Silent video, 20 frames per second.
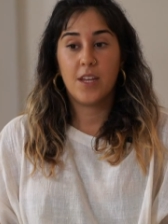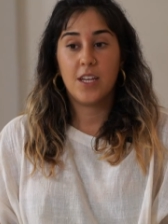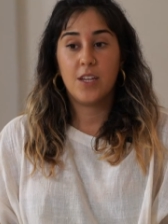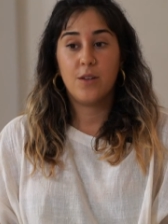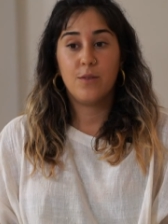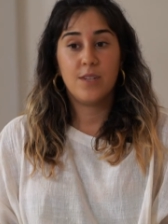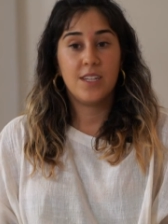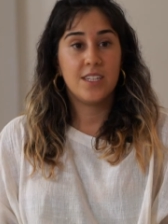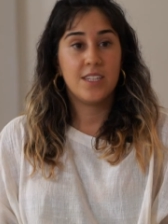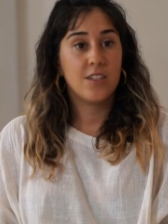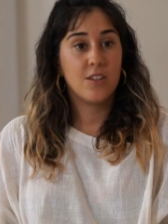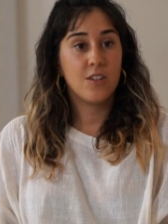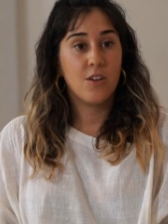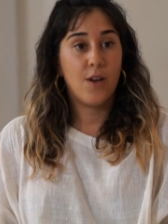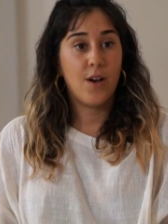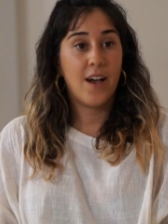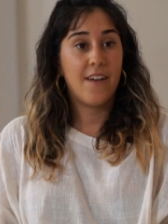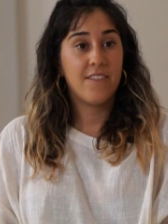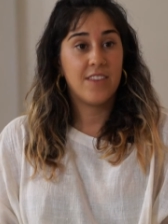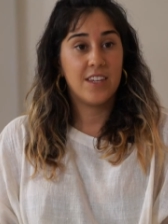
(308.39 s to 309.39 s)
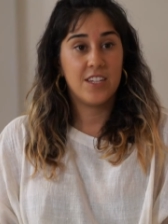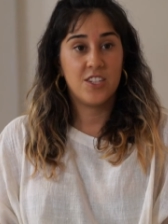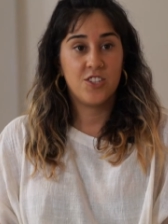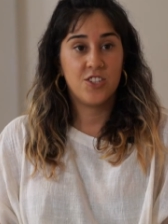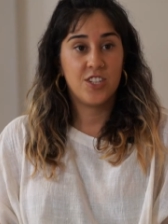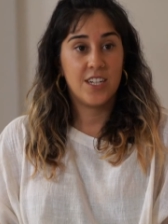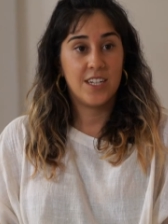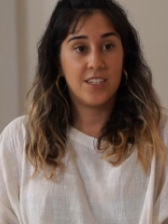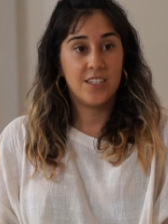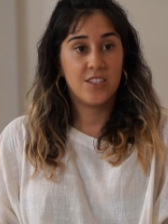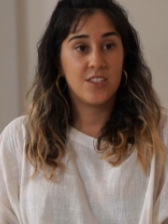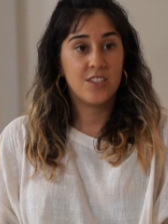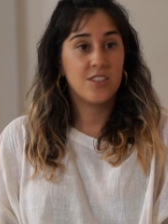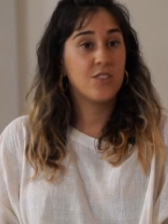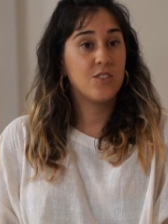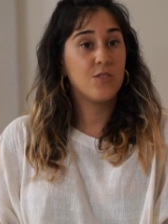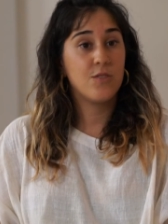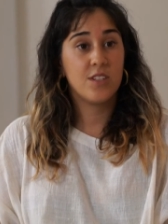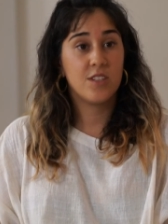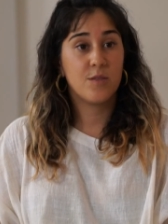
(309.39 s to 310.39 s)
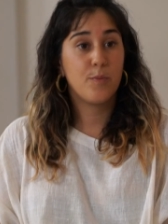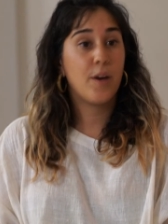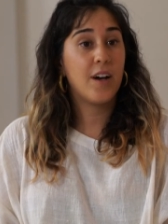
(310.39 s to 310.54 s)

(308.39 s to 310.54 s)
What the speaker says: You need to go have this changed as soon as